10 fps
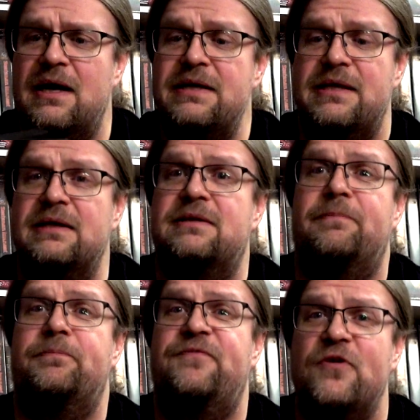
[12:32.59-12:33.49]
I think
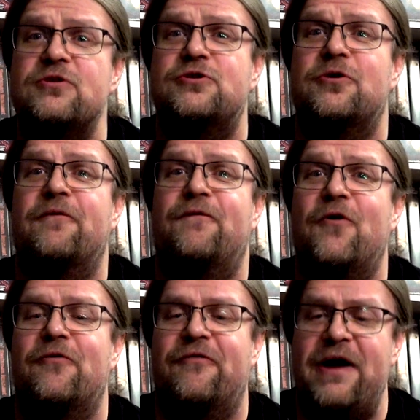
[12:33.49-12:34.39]
the future
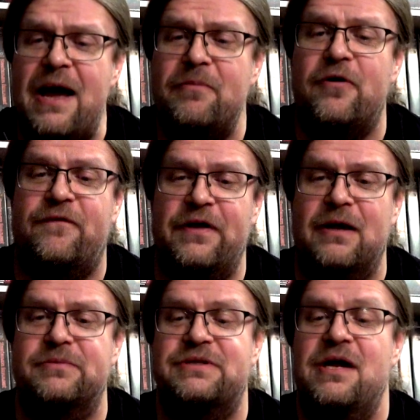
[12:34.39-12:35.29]
for Hammer
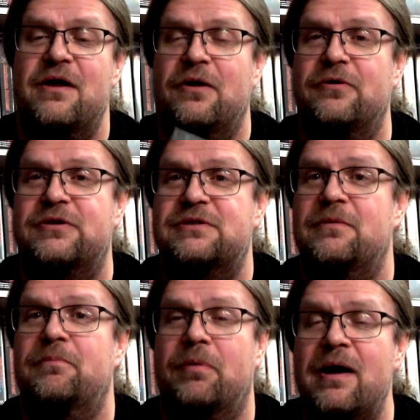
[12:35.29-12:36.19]
films looks
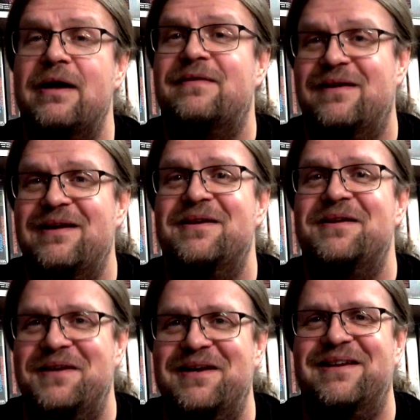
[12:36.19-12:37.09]
bright
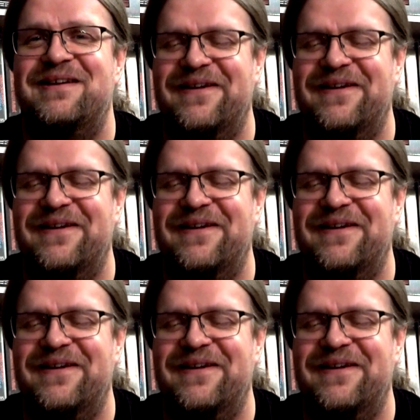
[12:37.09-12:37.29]
indeed.